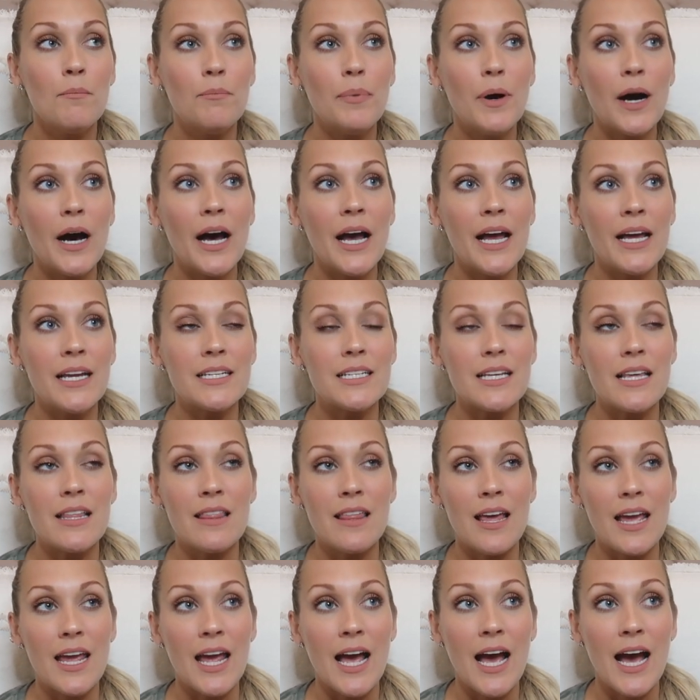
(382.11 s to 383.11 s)
but
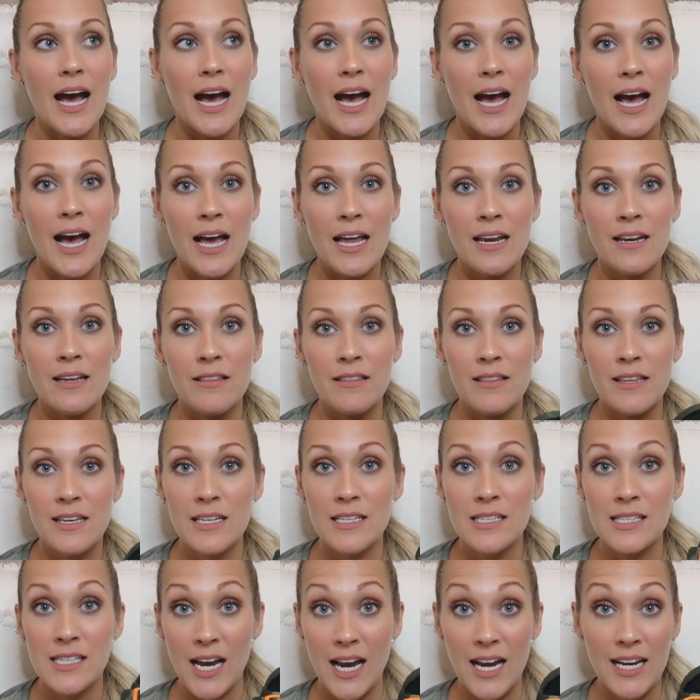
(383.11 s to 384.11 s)
they had
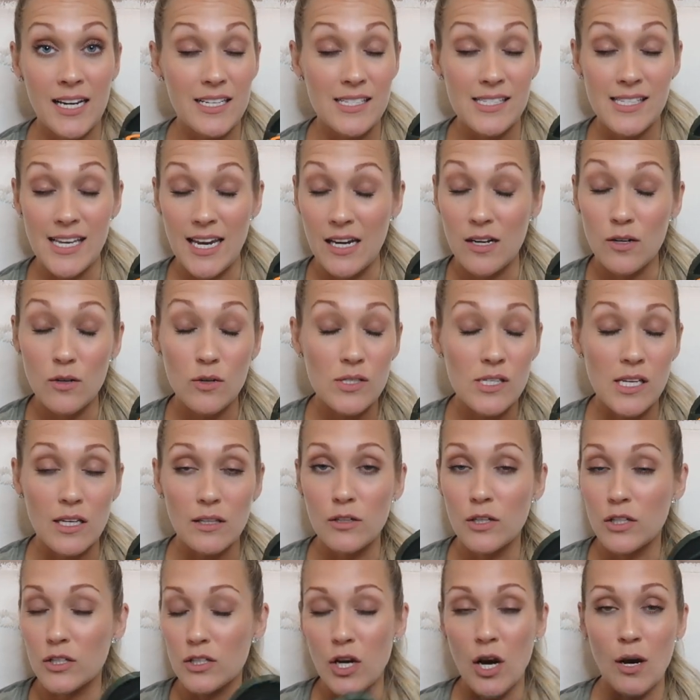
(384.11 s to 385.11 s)
these kind of sandals
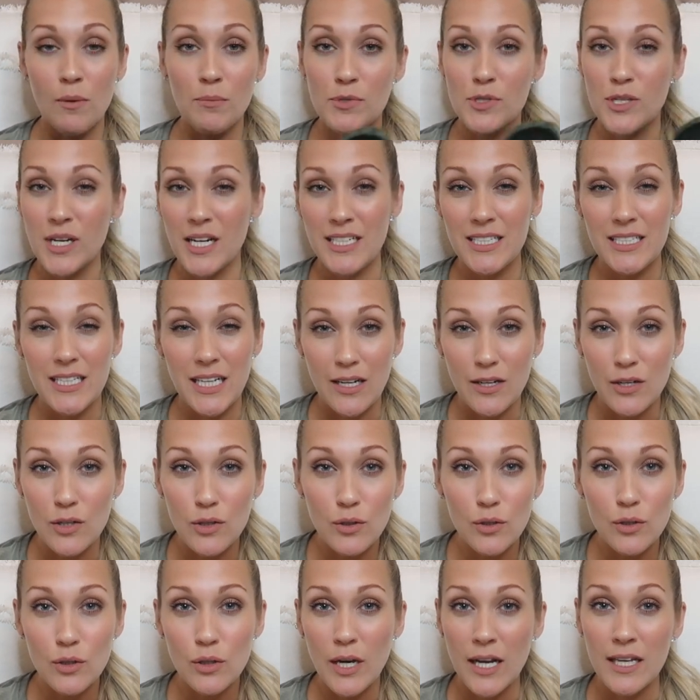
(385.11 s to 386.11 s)
that looked almost
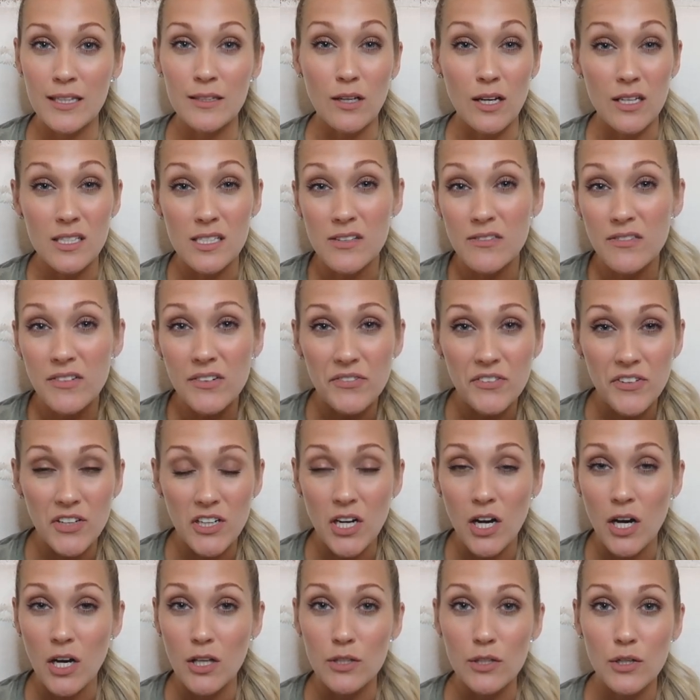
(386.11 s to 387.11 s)
identical and lots of
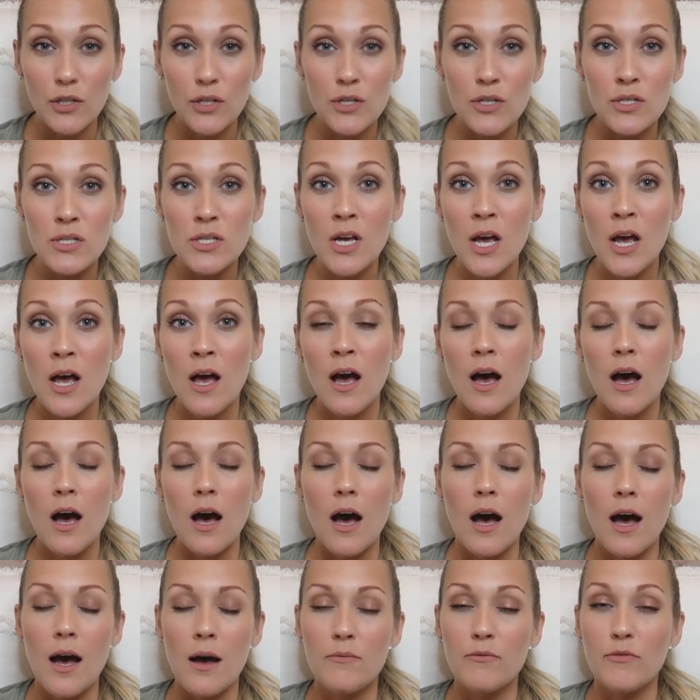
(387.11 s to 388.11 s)
different colors
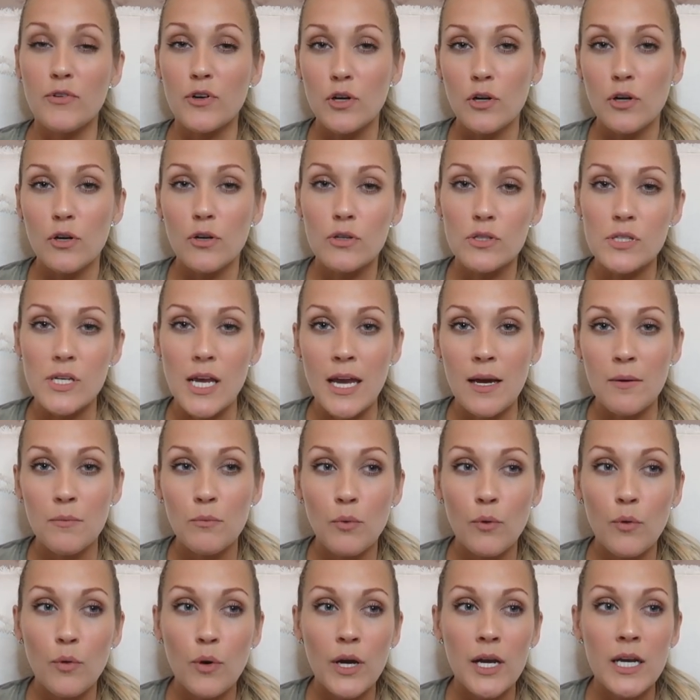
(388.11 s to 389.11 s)
um, for girls
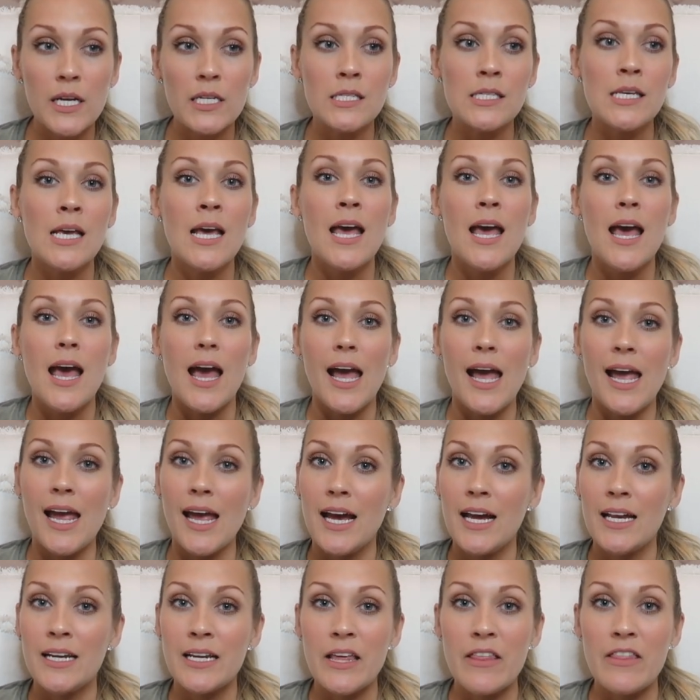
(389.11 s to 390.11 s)
and boys
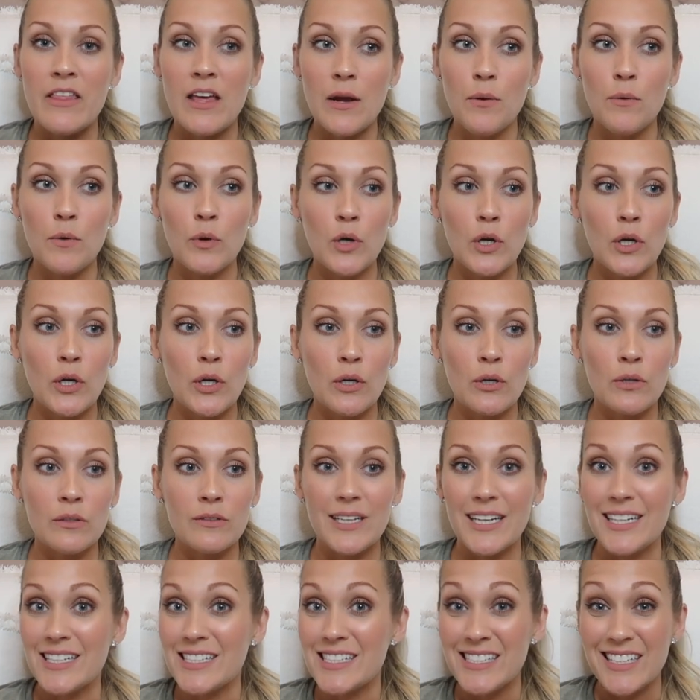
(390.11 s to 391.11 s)
and they were
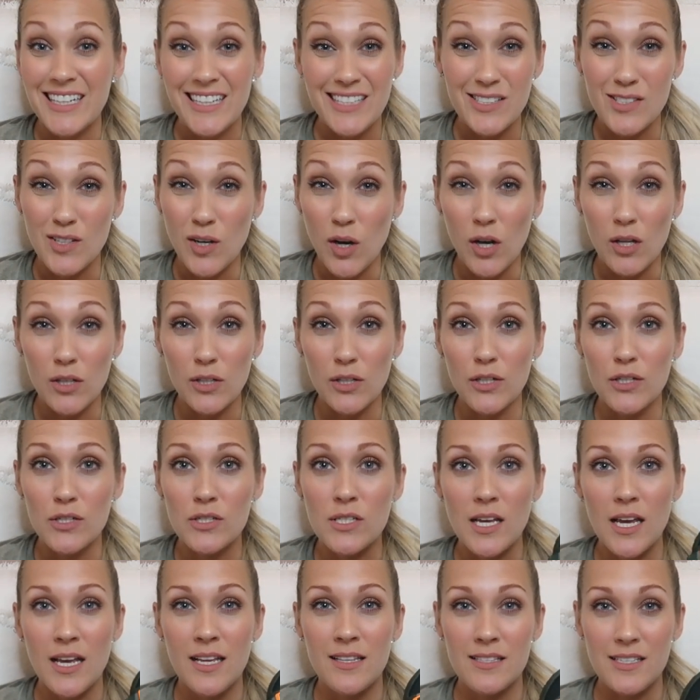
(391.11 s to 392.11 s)
like six
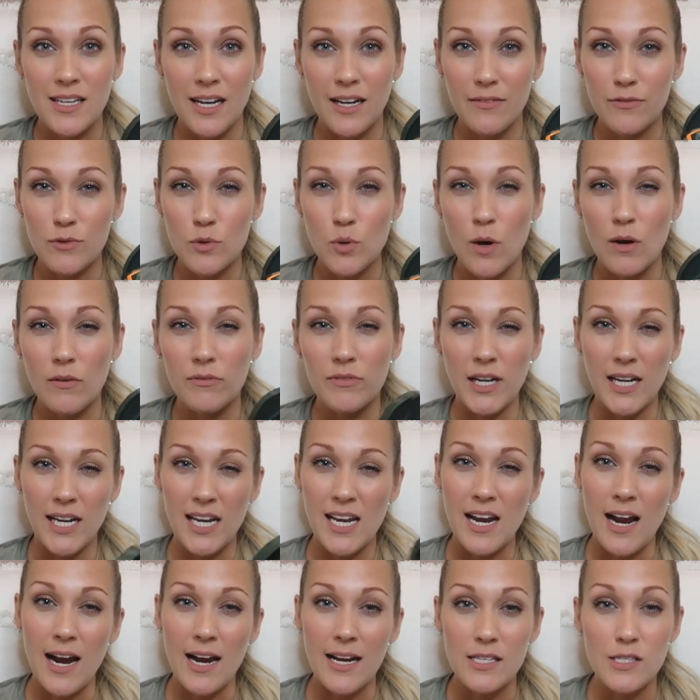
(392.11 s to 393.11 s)
dollars instead of
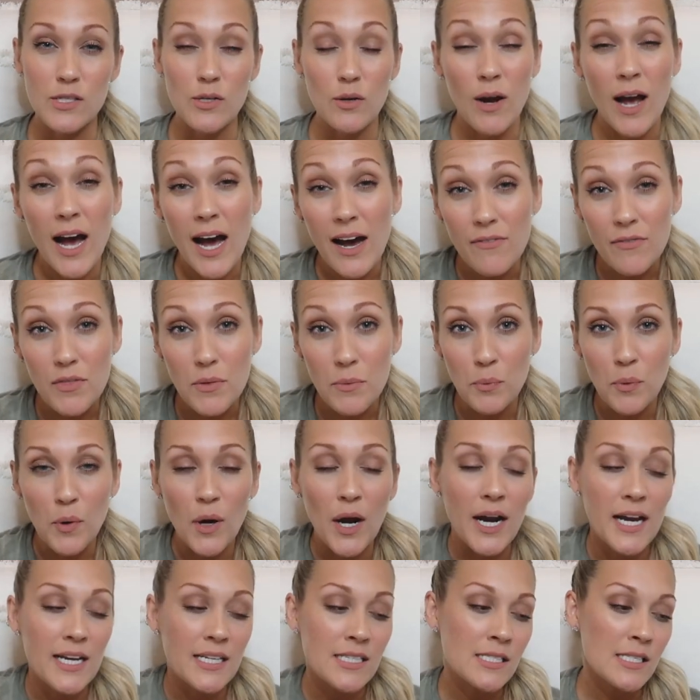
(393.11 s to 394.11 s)
$12.99 so half the
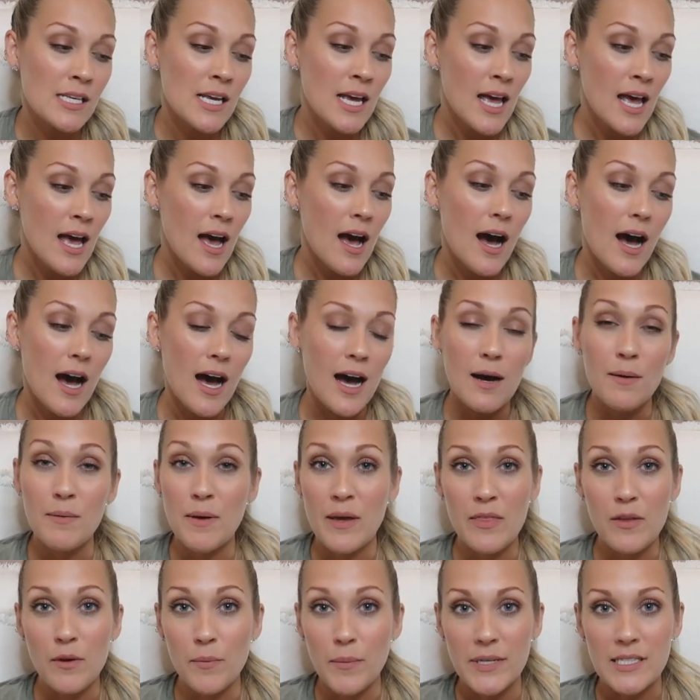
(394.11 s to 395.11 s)
price um,
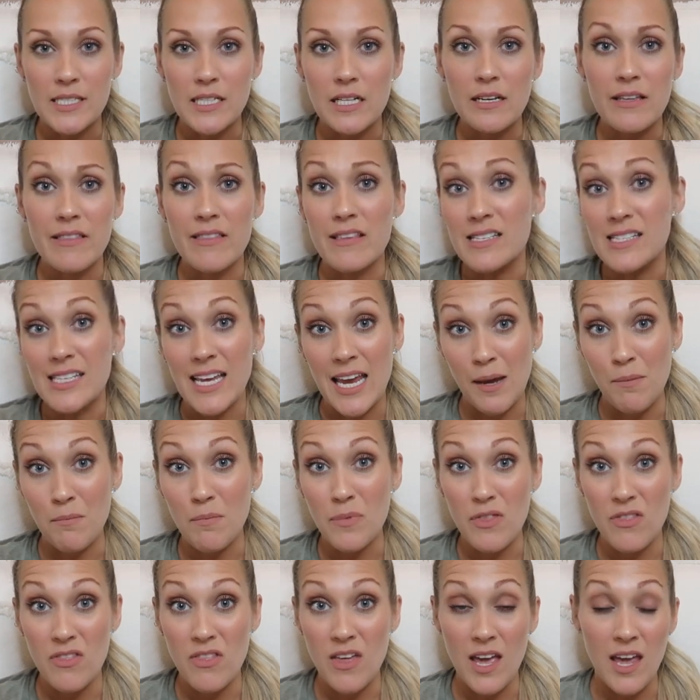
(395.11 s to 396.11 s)
and they're basically the
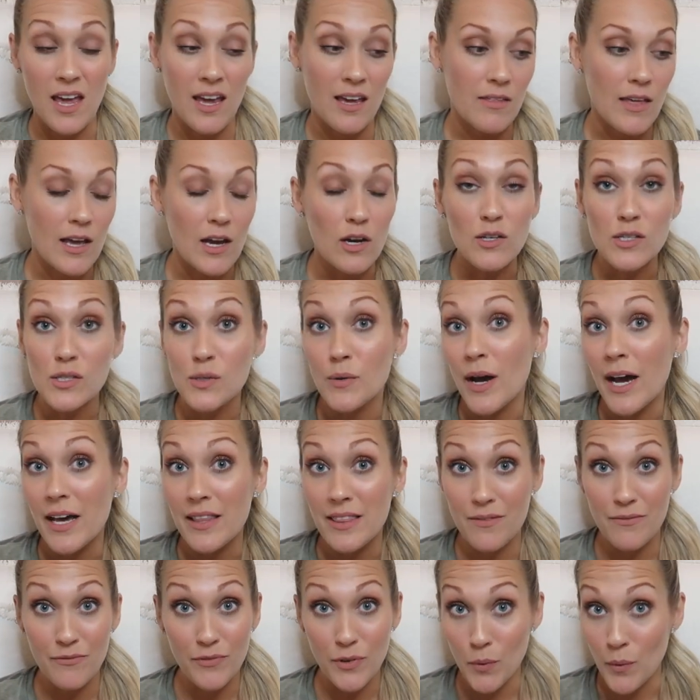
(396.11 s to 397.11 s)
same thing they also
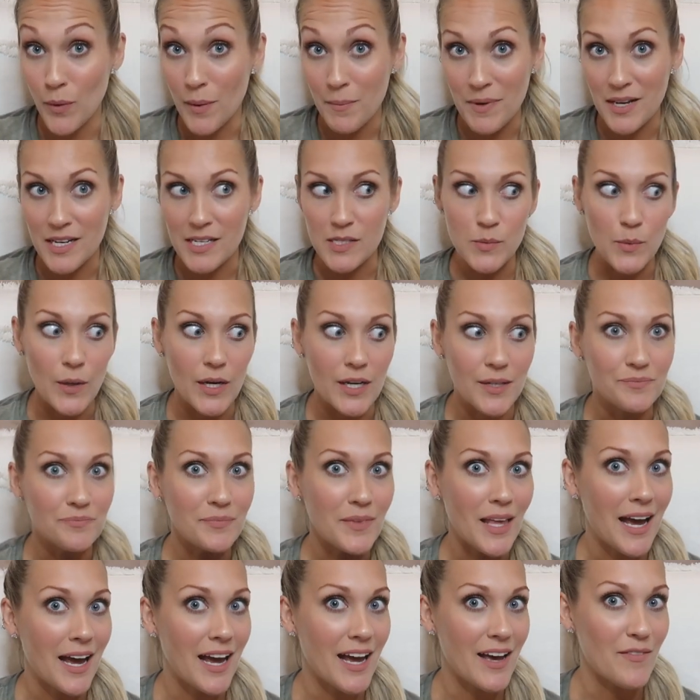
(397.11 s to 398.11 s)
had them for women as well
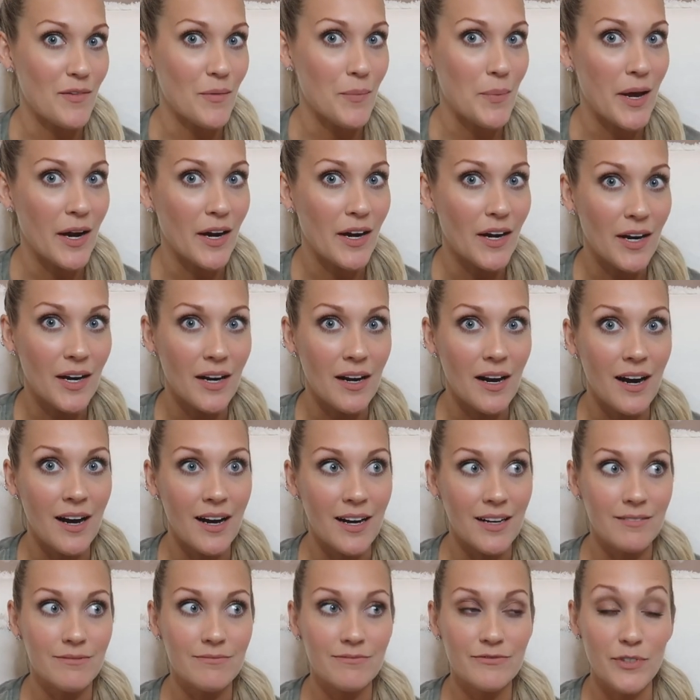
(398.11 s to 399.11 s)
I have a pair
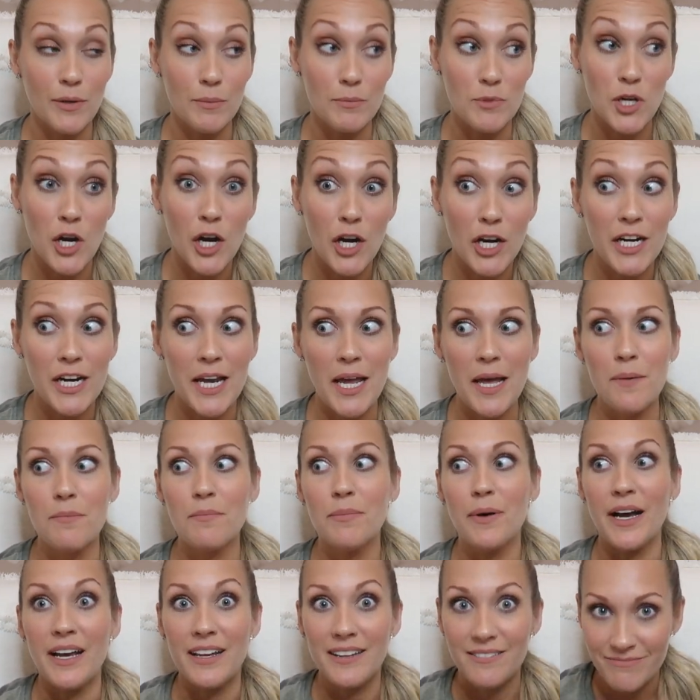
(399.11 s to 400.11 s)
um, from Target
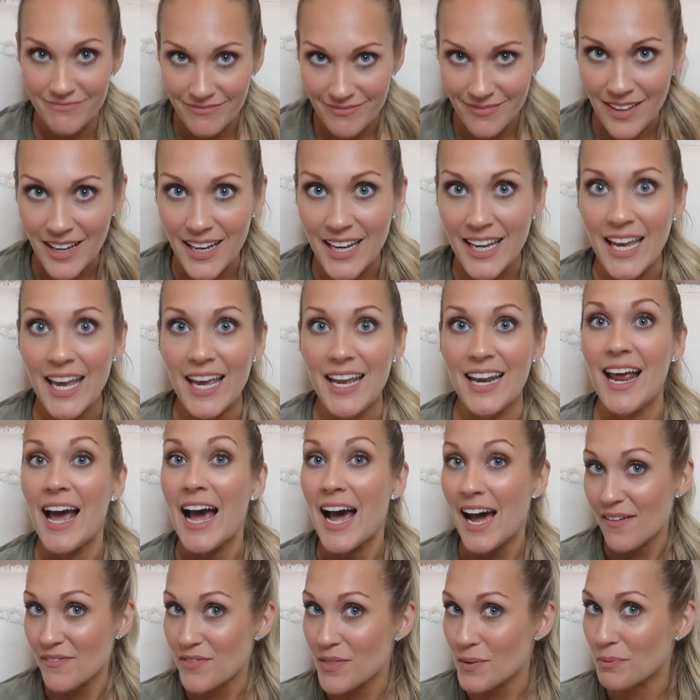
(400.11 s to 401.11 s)
but Again,
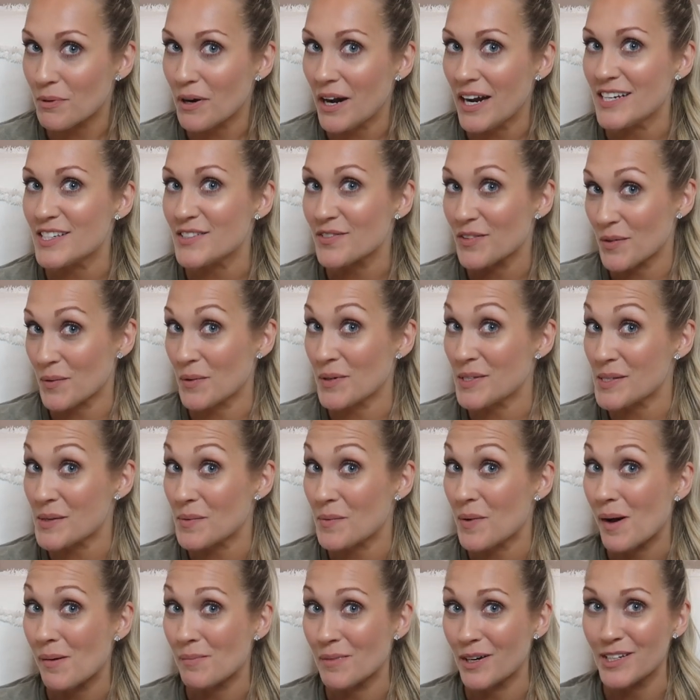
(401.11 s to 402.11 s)
half the price for the ones
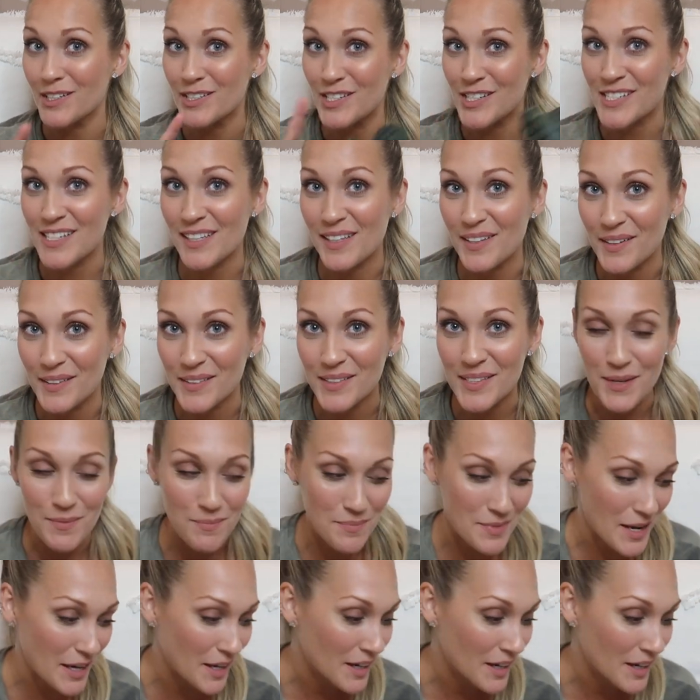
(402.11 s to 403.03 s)
at Walmart, just a little tip